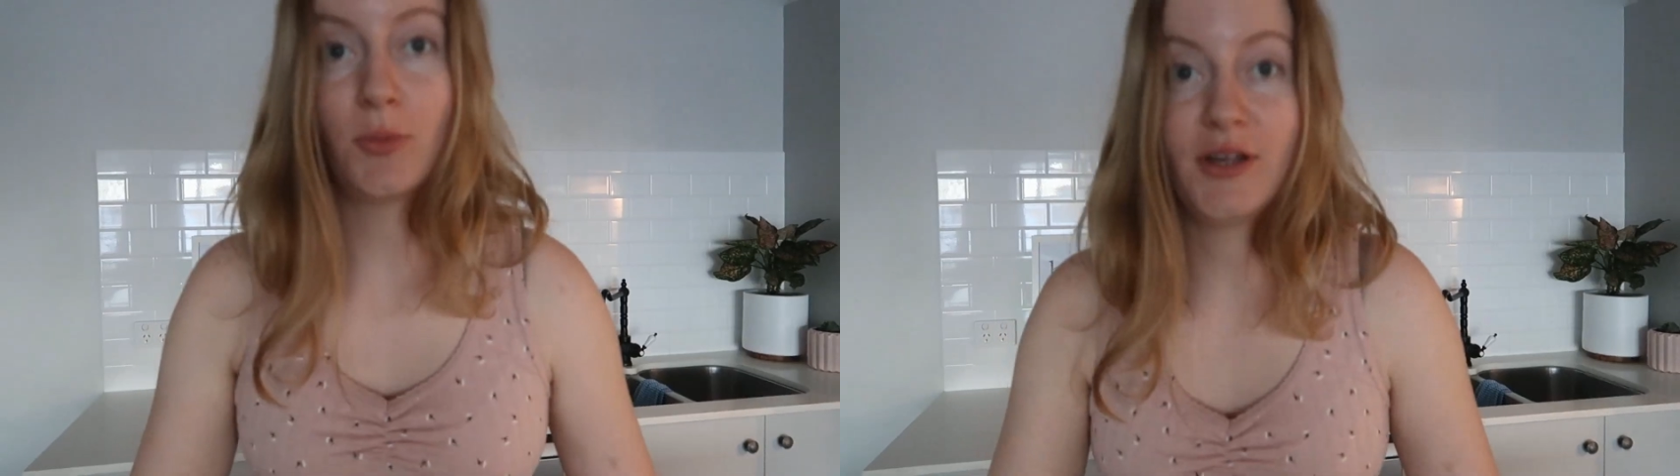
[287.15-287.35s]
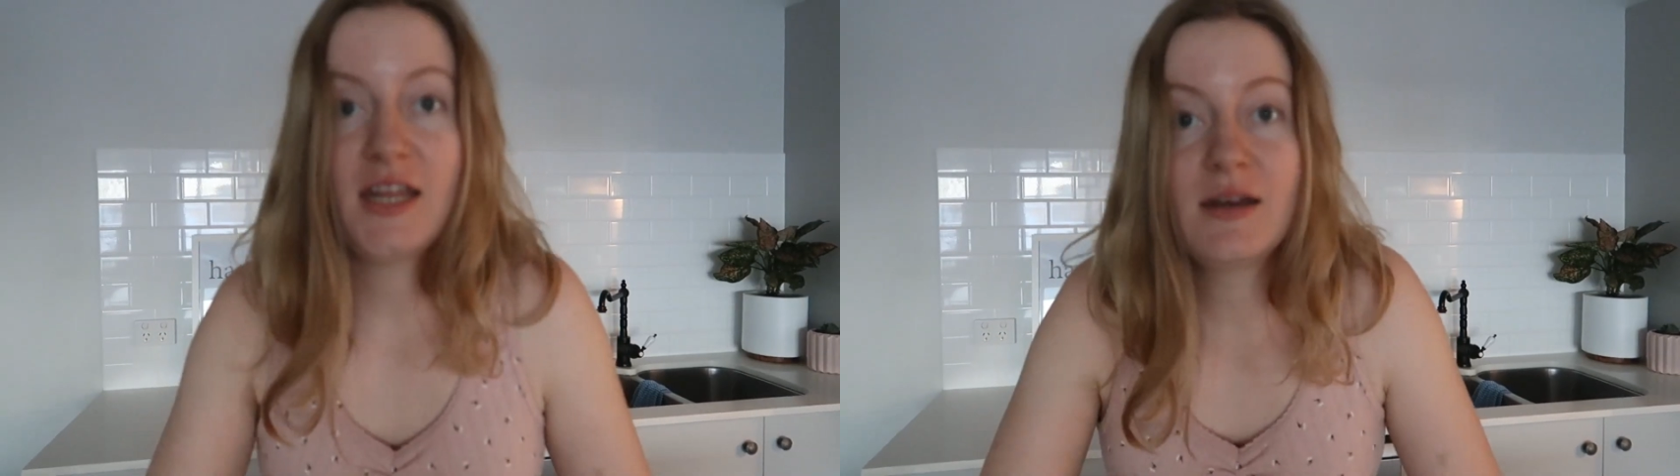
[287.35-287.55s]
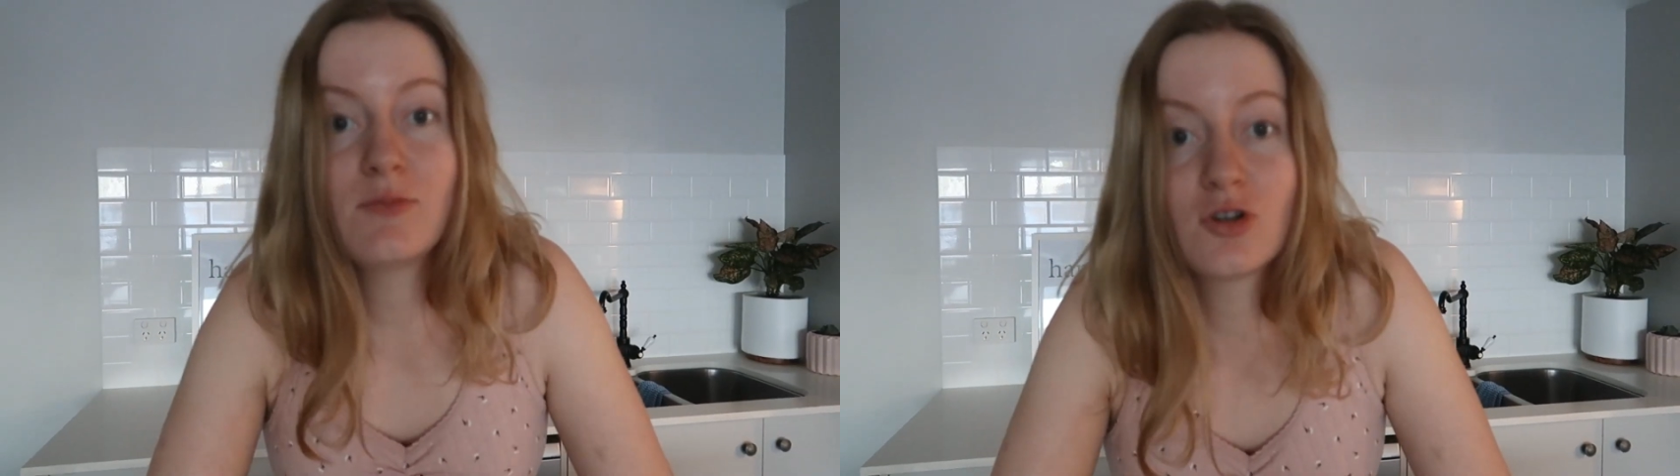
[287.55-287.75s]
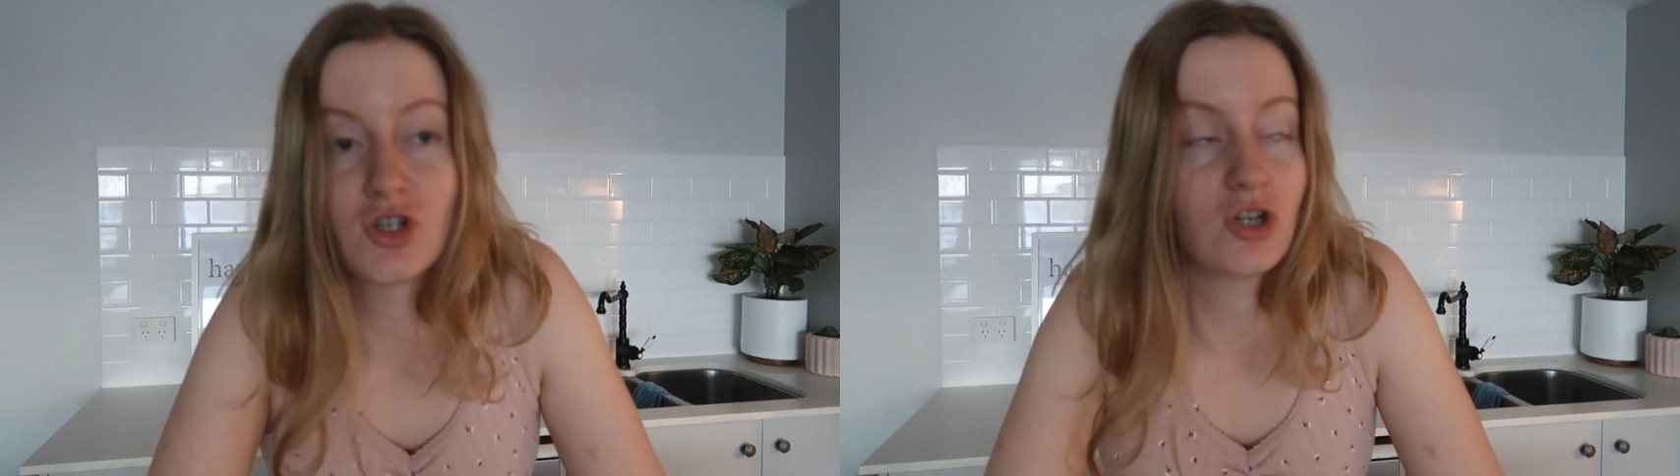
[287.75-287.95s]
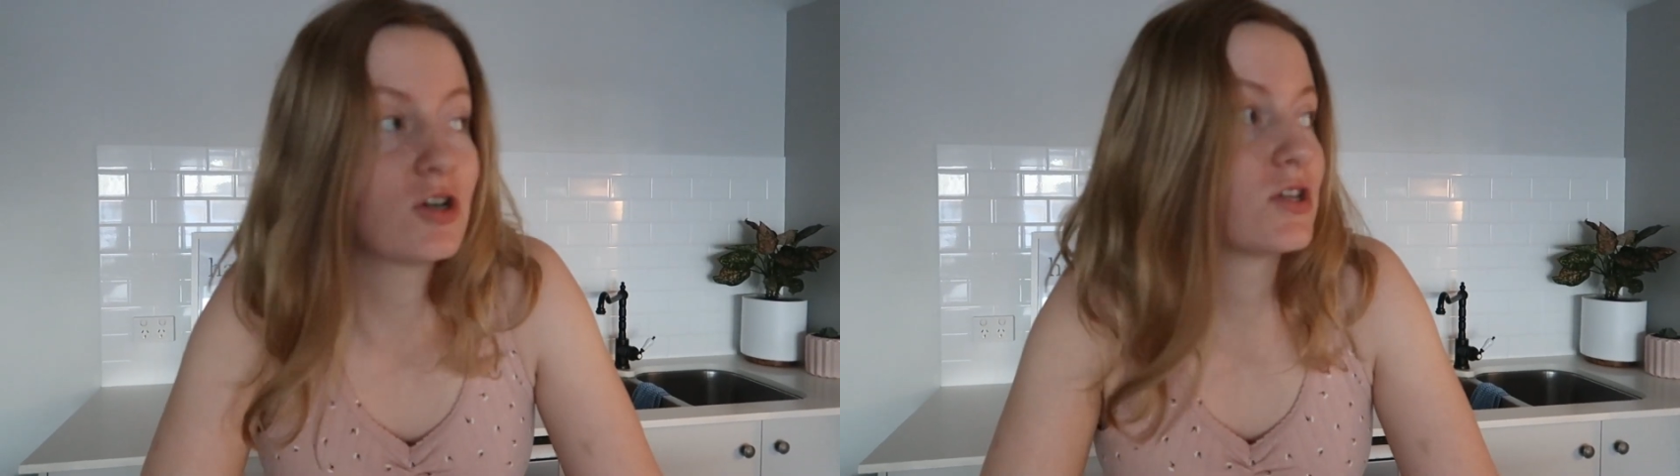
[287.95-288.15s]
Probably need more
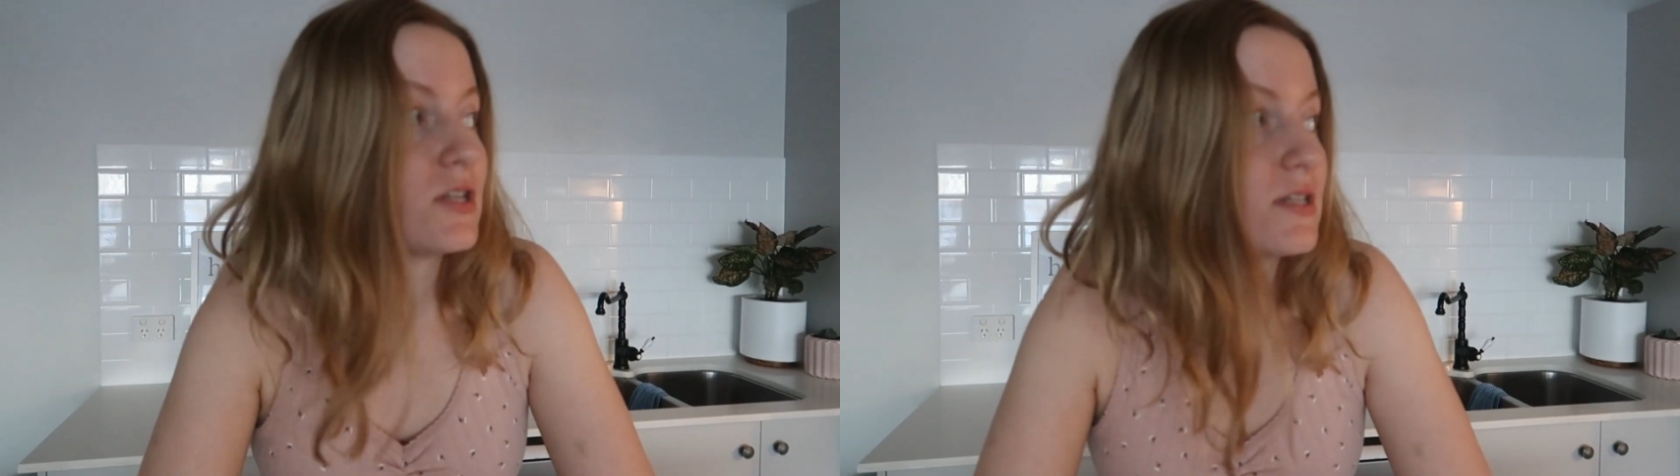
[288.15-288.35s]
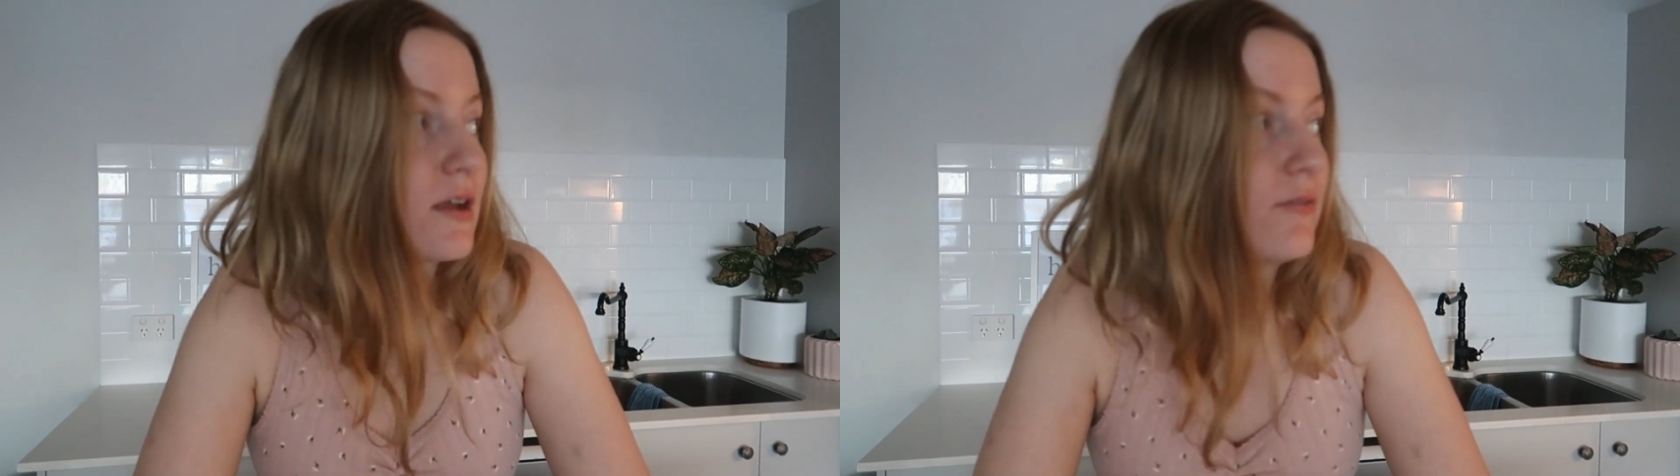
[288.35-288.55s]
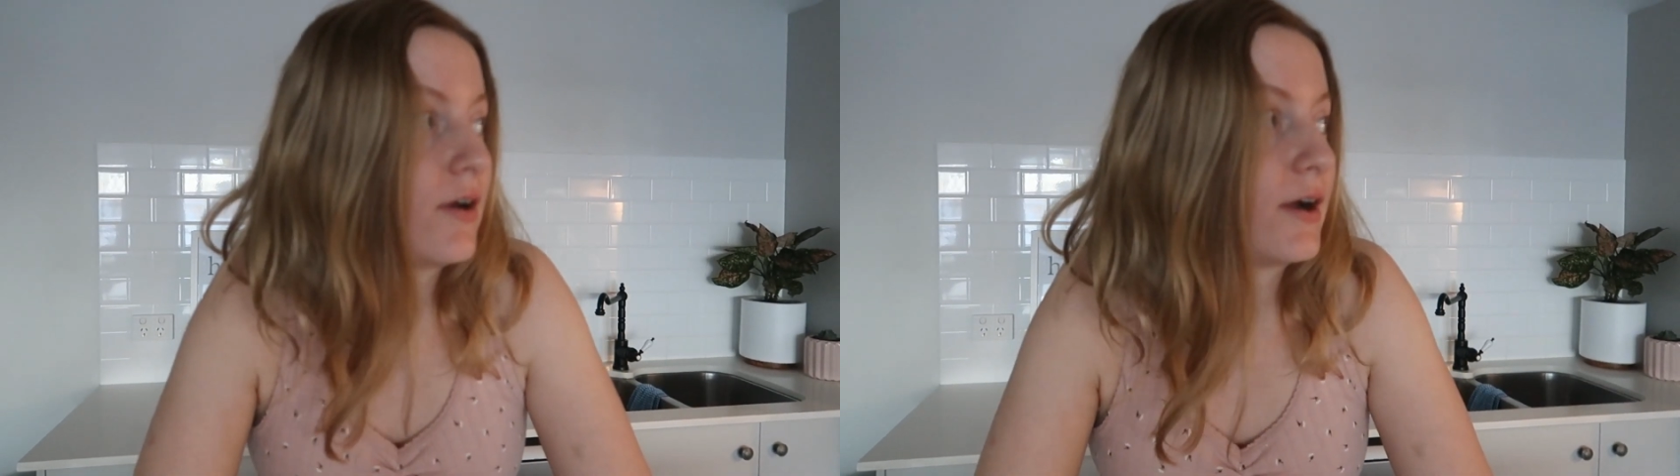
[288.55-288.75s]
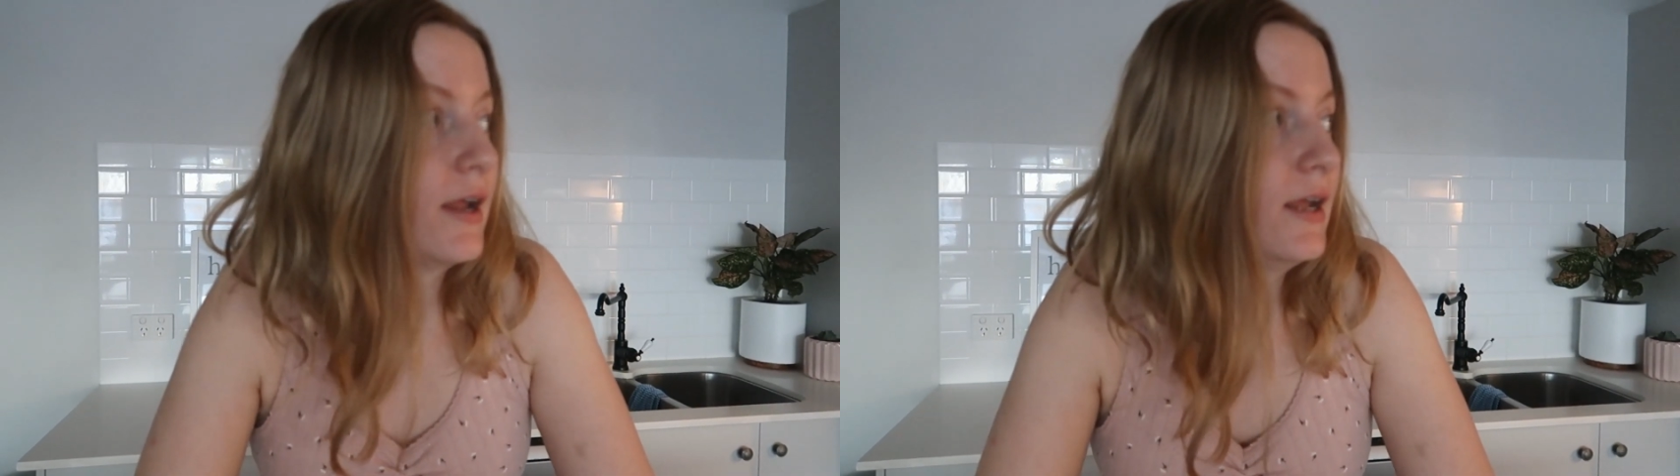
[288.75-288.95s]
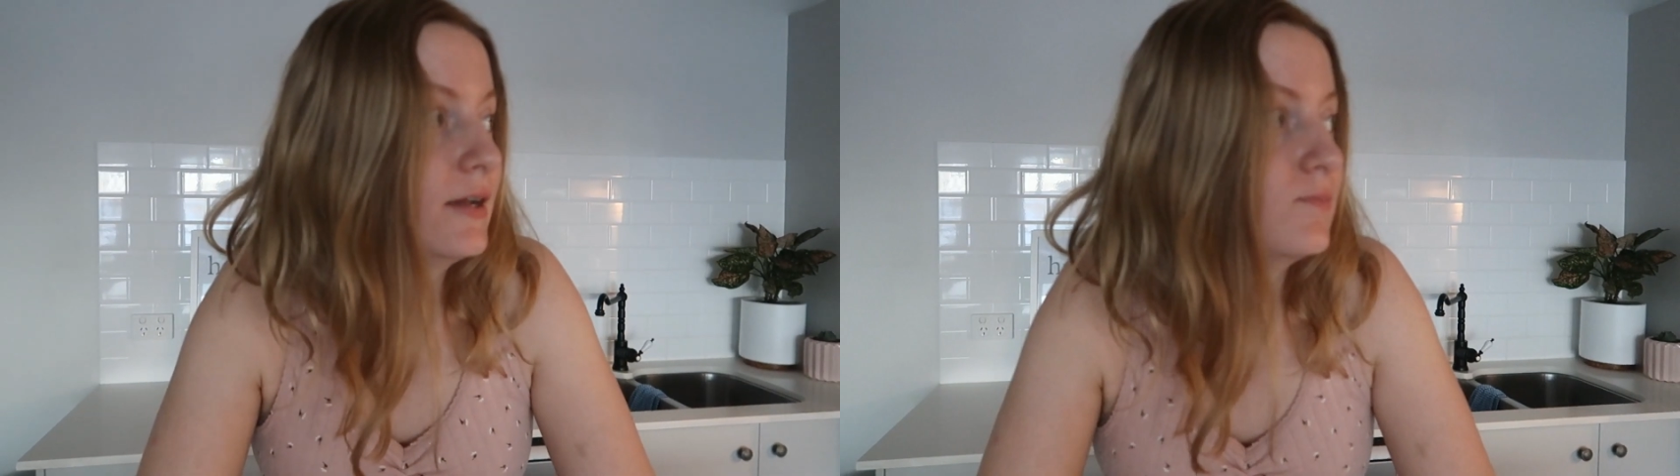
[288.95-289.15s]
sugar because it's like
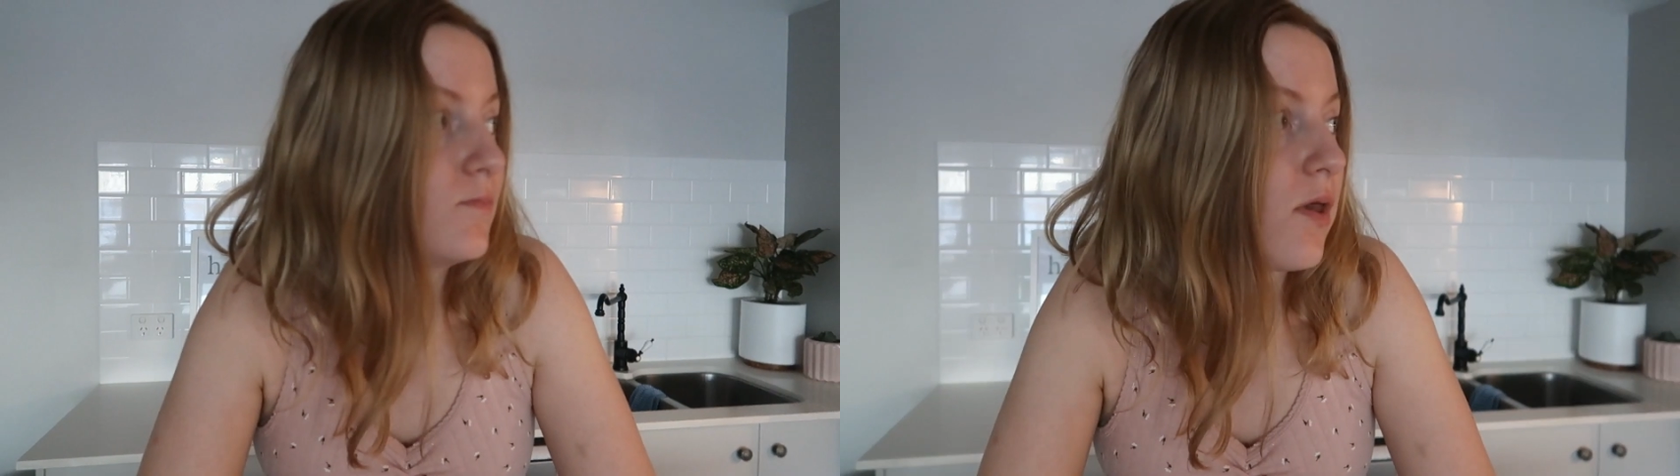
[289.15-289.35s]
very...